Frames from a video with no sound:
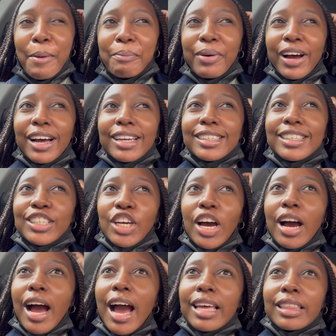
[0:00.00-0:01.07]
But
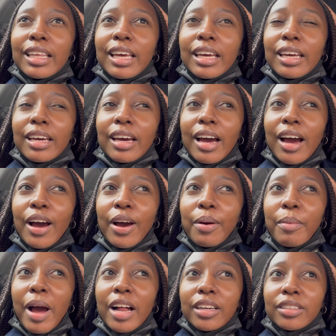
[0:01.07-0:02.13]
yeah, I think
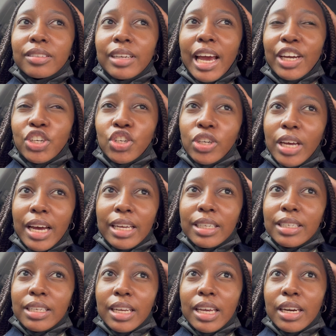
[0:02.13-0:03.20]
I'll catch you
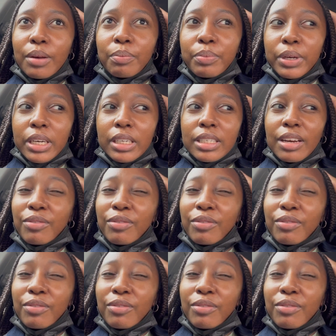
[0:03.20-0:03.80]
guys in a bit.